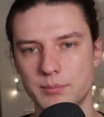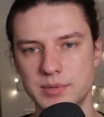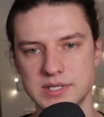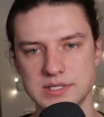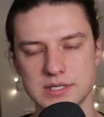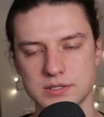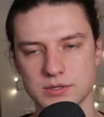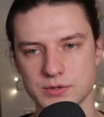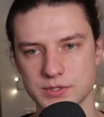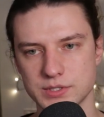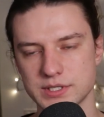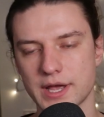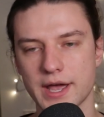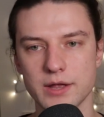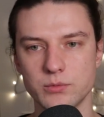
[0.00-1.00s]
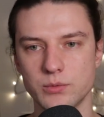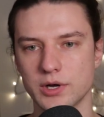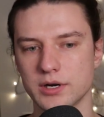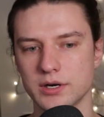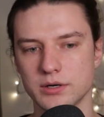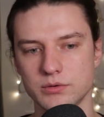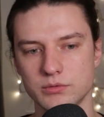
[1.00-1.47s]
business on the side
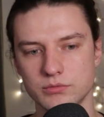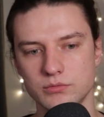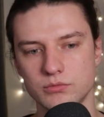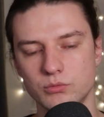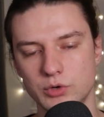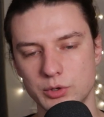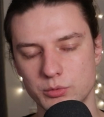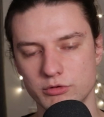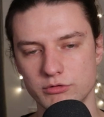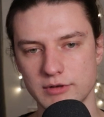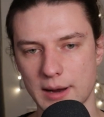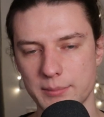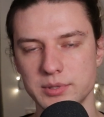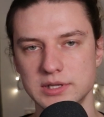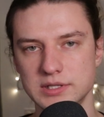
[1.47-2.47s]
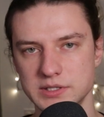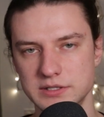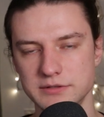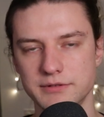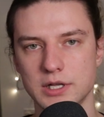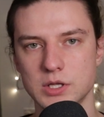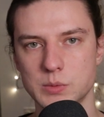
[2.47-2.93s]
where we were rapidly
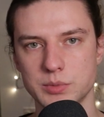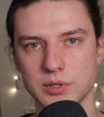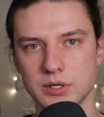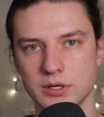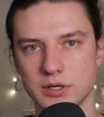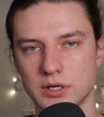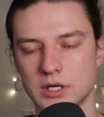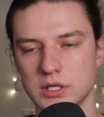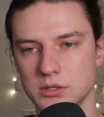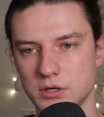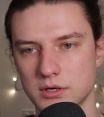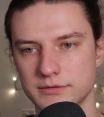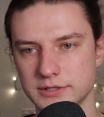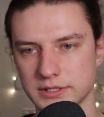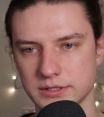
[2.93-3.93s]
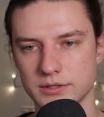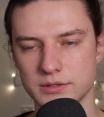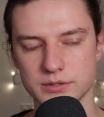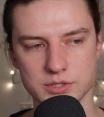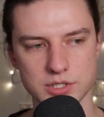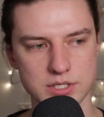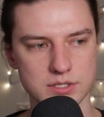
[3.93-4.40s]
developing a lot of
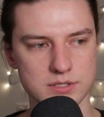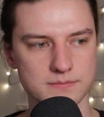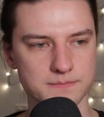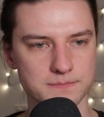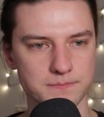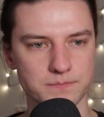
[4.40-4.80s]
technologies.